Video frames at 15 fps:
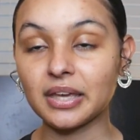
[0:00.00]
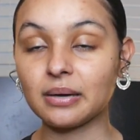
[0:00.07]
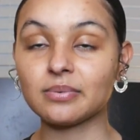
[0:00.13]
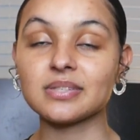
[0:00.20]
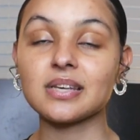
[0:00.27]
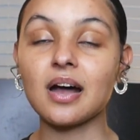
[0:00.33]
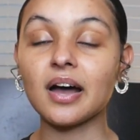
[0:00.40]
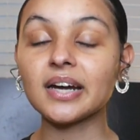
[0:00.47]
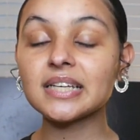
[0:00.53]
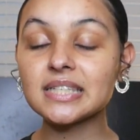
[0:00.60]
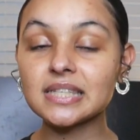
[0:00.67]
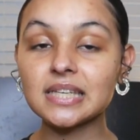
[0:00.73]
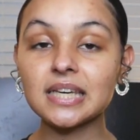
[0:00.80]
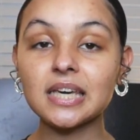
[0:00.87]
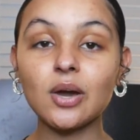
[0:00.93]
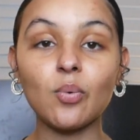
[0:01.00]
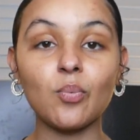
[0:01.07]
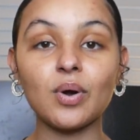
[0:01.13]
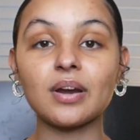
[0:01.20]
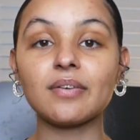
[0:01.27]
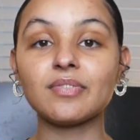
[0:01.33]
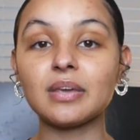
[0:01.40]
It was honestly
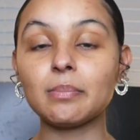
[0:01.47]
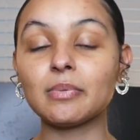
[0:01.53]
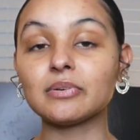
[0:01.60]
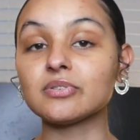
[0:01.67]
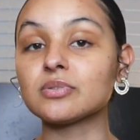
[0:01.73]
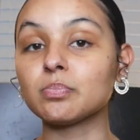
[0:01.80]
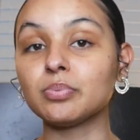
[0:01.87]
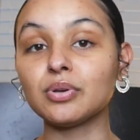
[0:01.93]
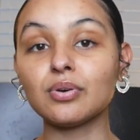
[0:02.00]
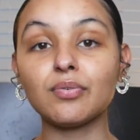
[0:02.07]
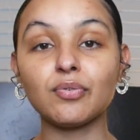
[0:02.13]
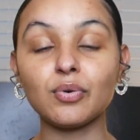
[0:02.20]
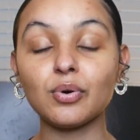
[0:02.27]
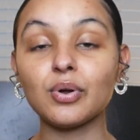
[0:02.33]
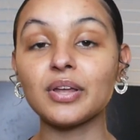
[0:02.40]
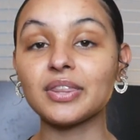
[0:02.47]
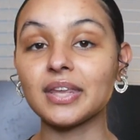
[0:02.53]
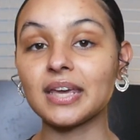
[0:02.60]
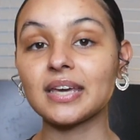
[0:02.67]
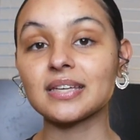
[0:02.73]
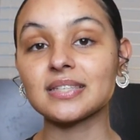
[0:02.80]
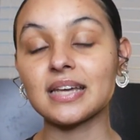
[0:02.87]
one of the most beautiful
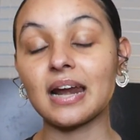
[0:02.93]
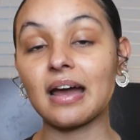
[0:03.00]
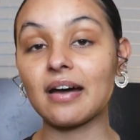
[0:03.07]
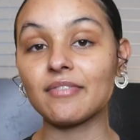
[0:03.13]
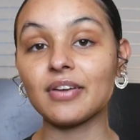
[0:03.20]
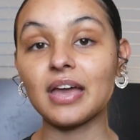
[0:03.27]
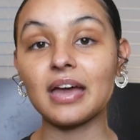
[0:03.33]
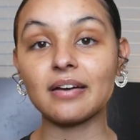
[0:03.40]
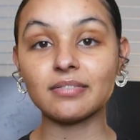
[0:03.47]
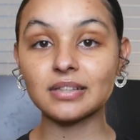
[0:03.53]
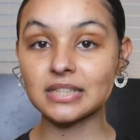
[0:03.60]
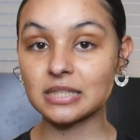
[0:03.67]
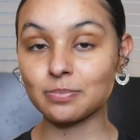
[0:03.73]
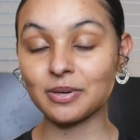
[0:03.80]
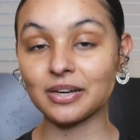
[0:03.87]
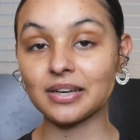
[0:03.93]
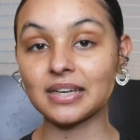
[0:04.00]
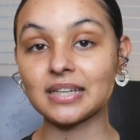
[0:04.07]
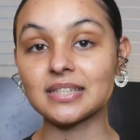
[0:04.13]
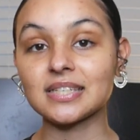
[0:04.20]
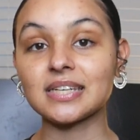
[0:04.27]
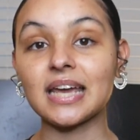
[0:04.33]
things that I've ever
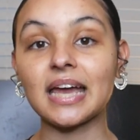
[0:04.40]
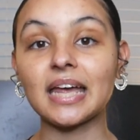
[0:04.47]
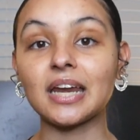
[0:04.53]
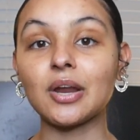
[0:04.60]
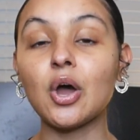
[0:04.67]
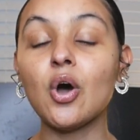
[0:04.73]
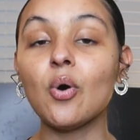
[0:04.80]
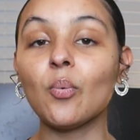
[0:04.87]
experienced and